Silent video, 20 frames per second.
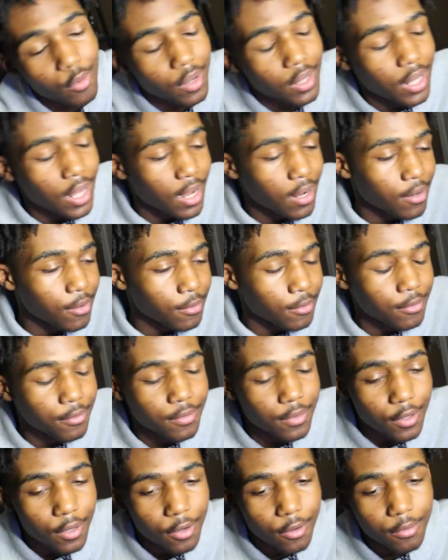a lot of,
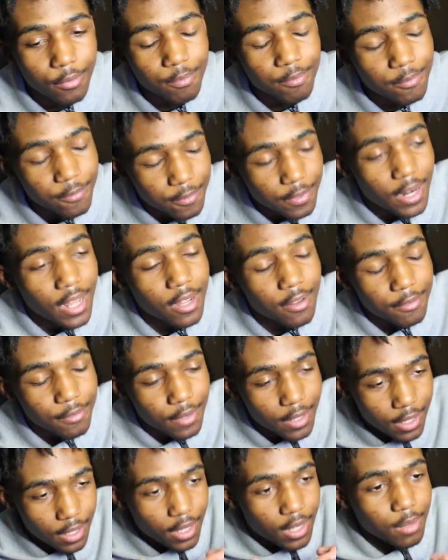you know, FNAF
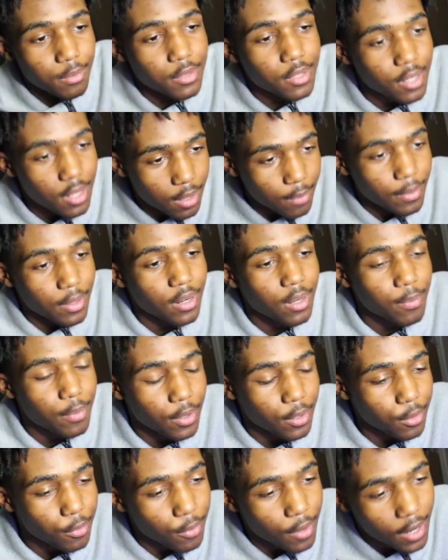fan games are coming up
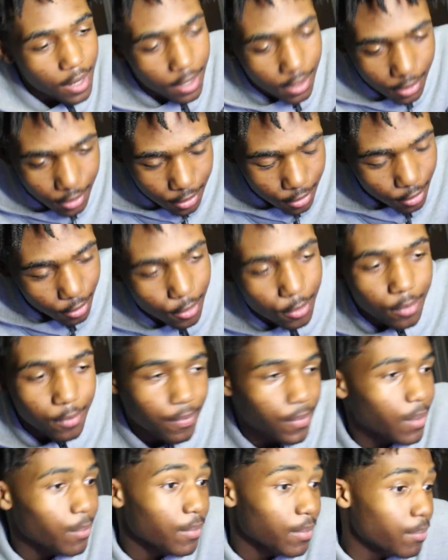the rise, so
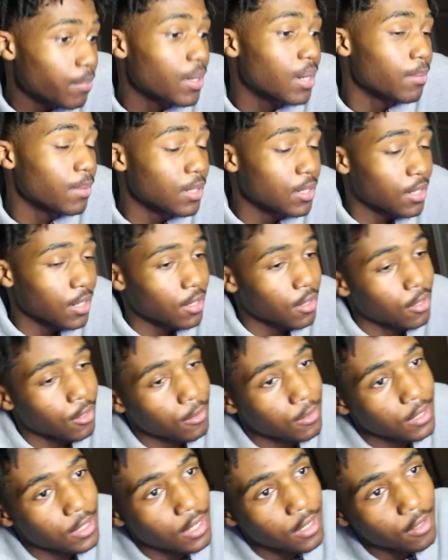I'm gonna probably check
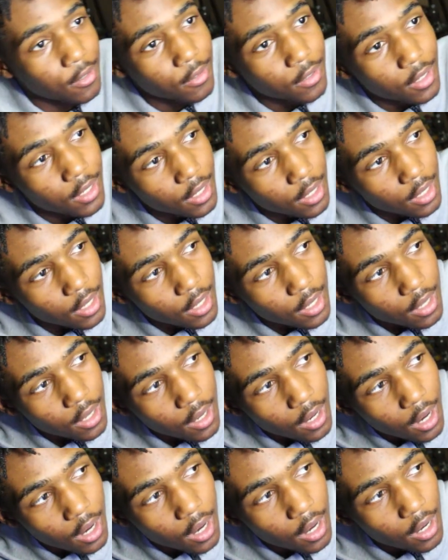those out.
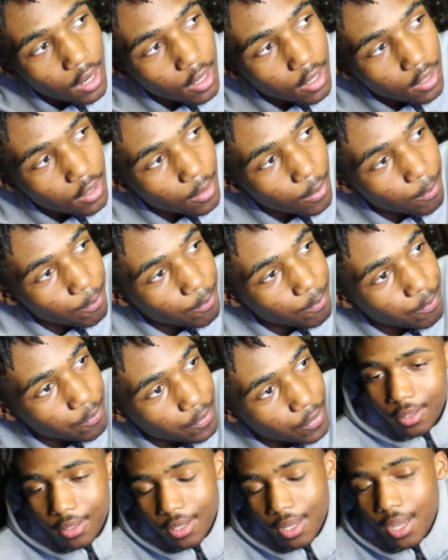Um,
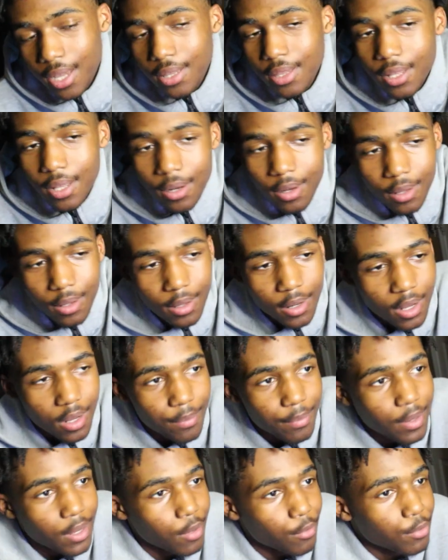at the end of the day,
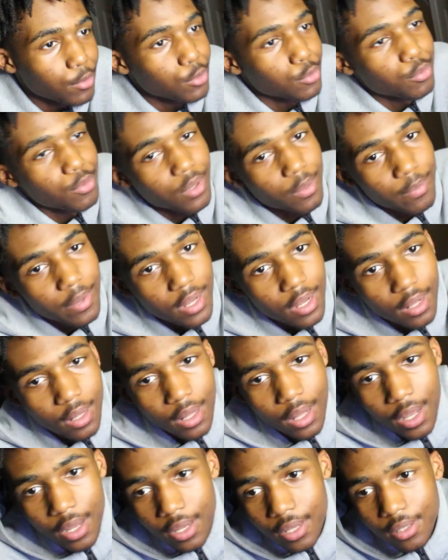man, we just want to make a
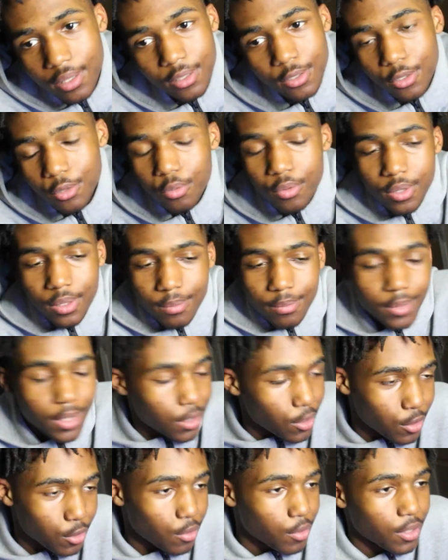lot and just want to
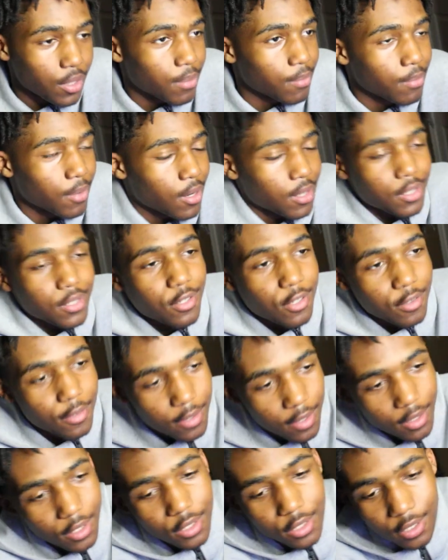enjoy ourselves
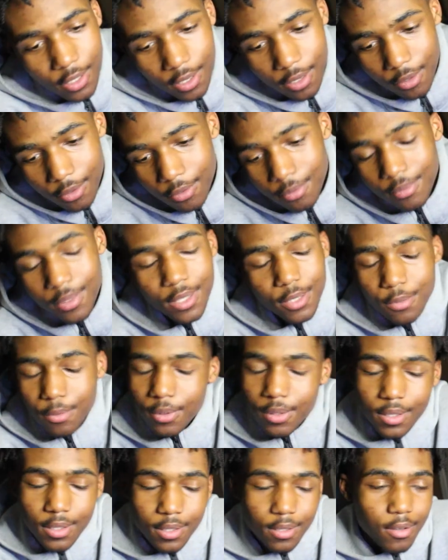on this channel. That's what
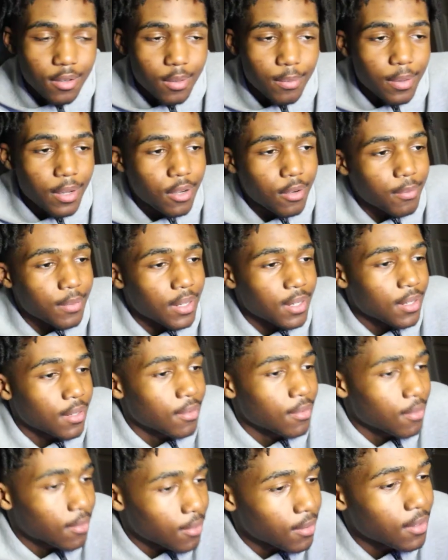it's all about, man.
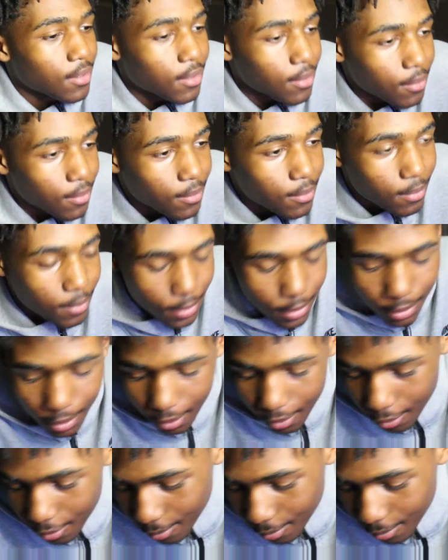So,